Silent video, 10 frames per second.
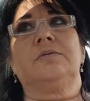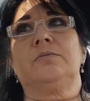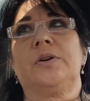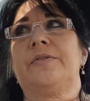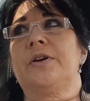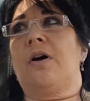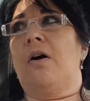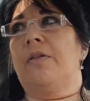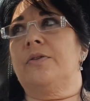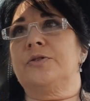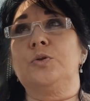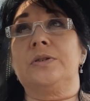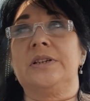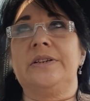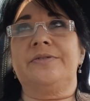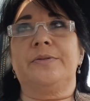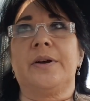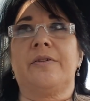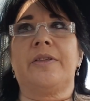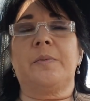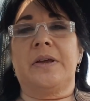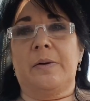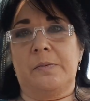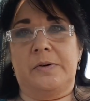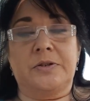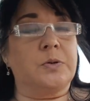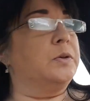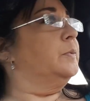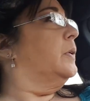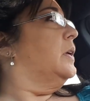whatever you call those, loose leaf, whatever that we get when we're in school.